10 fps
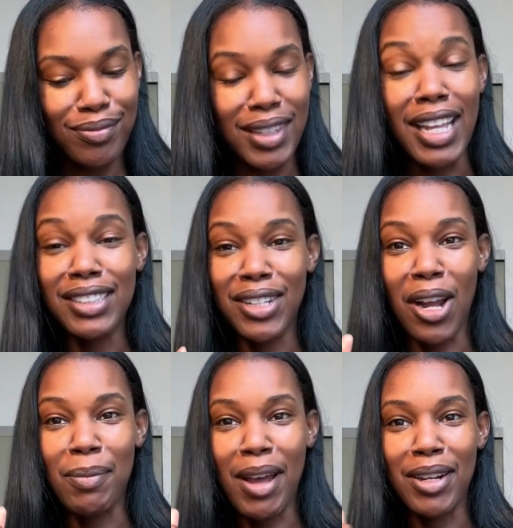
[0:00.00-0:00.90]
Let's talk
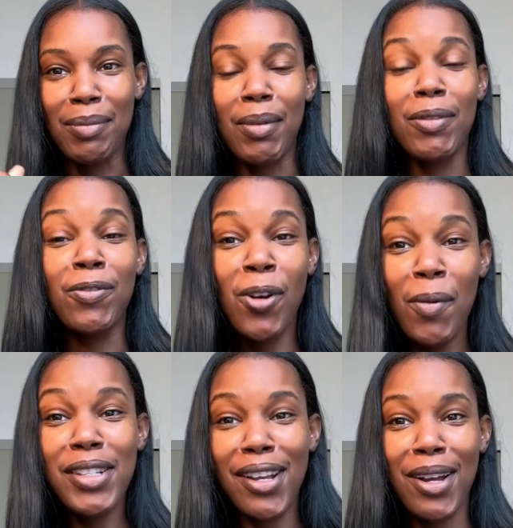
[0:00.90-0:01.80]
about it. But before
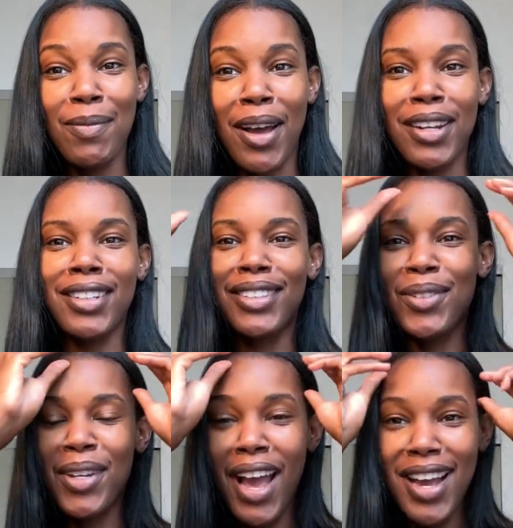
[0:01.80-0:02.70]
we talk about it,
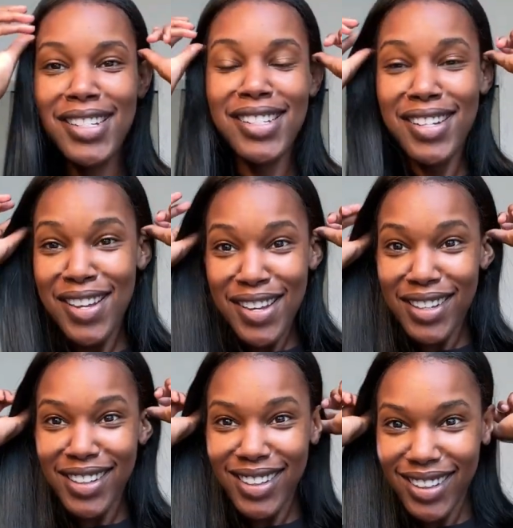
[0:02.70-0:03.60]
you guys,
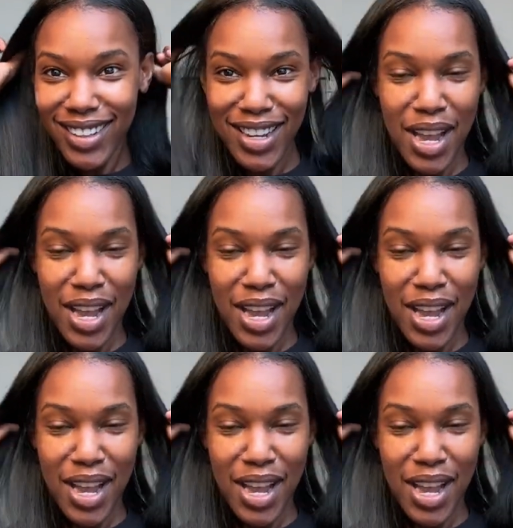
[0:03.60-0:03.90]
look,